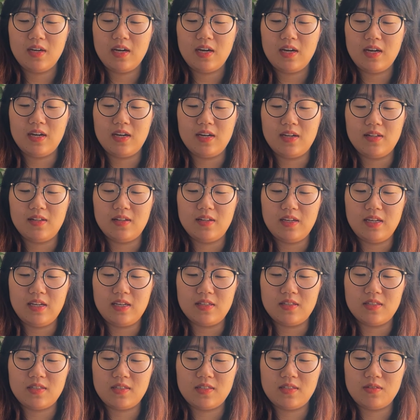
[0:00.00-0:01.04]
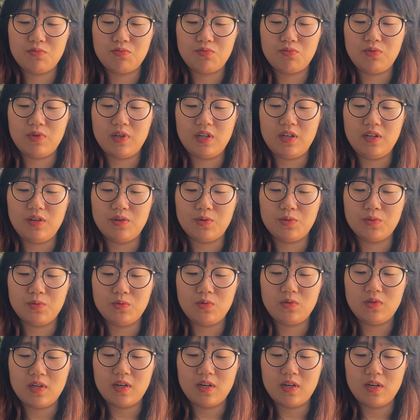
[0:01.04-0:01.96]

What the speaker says: and it's really old.